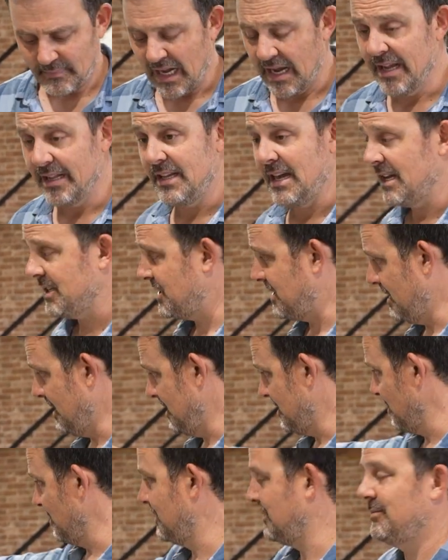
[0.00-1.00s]
And yes,
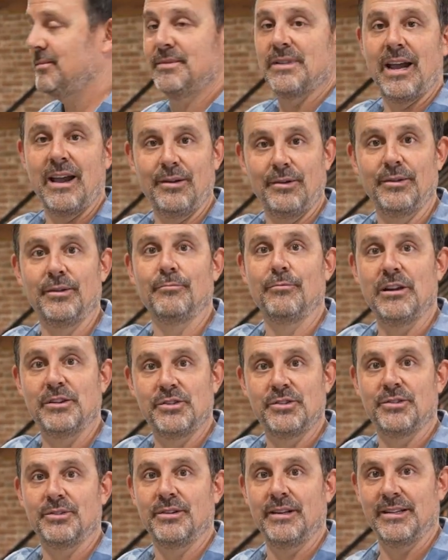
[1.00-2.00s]
these are titled and
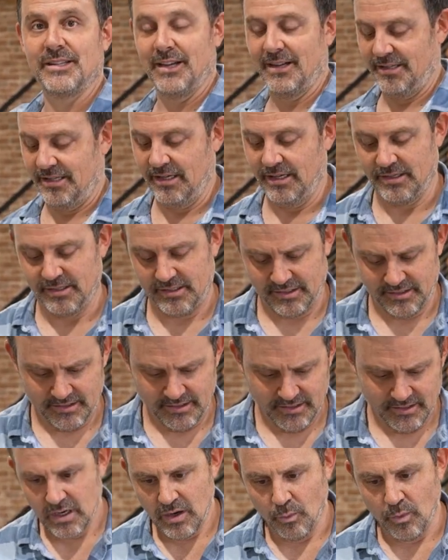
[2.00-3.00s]
registered as antiques.
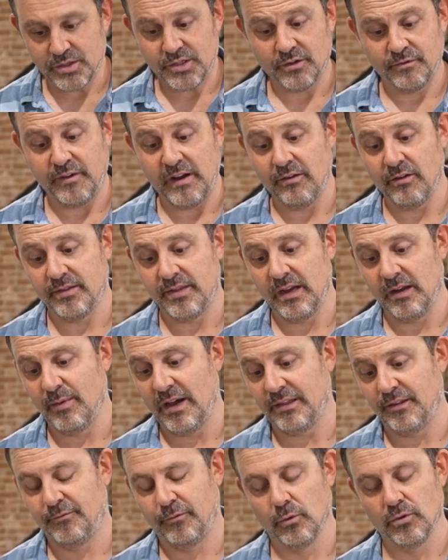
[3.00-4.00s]
What's your favorite thing
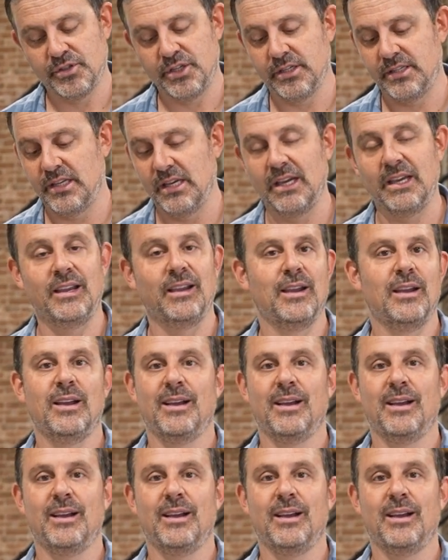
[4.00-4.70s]
about the Ford GT?